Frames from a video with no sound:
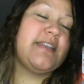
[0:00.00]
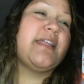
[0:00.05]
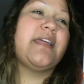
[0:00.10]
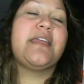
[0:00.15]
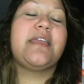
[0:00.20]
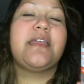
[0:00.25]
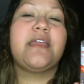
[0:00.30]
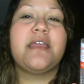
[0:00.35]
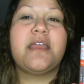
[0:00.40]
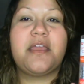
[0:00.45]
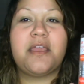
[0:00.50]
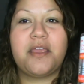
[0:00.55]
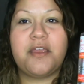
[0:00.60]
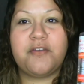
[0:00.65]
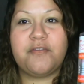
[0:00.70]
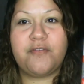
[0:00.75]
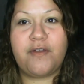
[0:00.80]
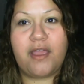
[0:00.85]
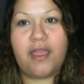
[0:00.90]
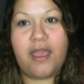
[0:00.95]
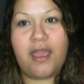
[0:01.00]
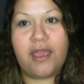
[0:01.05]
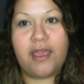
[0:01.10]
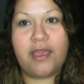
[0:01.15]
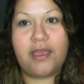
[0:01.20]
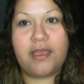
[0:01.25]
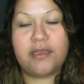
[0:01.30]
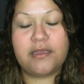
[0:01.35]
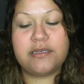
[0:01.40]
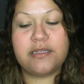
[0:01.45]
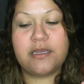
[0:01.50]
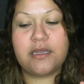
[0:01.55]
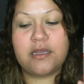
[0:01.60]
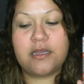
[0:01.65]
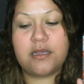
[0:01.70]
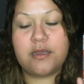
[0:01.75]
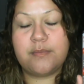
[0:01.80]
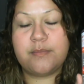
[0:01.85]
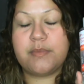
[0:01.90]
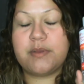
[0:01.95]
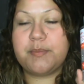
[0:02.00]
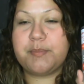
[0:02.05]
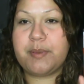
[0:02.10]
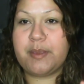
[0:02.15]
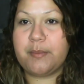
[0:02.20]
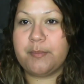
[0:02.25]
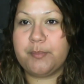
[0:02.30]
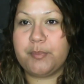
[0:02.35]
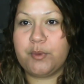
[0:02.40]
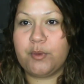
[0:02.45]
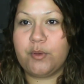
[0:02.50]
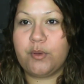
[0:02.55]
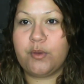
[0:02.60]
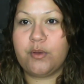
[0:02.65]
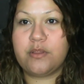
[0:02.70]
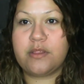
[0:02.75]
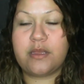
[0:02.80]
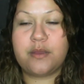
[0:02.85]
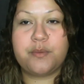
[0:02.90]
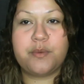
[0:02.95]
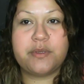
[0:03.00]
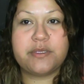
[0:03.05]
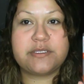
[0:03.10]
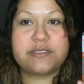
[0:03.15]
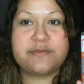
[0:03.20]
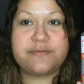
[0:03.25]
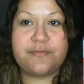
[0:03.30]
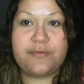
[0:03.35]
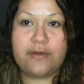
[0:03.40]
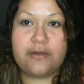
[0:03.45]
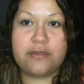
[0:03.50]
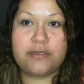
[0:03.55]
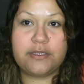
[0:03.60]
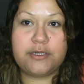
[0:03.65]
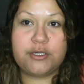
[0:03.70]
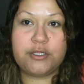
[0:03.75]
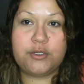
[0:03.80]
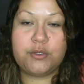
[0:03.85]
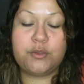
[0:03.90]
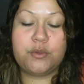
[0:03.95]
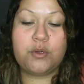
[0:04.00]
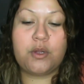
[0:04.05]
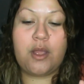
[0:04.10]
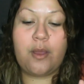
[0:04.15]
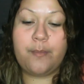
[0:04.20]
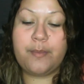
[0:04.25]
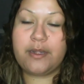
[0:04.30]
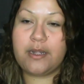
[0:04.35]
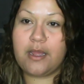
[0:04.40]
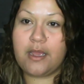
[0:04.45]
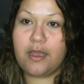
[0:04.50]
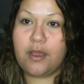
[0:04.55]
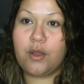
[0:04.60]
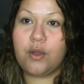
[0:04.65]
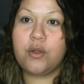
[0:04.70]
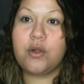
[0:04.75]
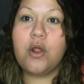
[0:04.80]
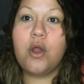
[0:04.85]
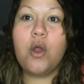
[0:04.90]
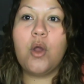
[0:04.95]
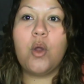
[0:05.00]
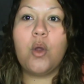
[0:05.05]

Like, if I had a pimple that was fairly new, coming out,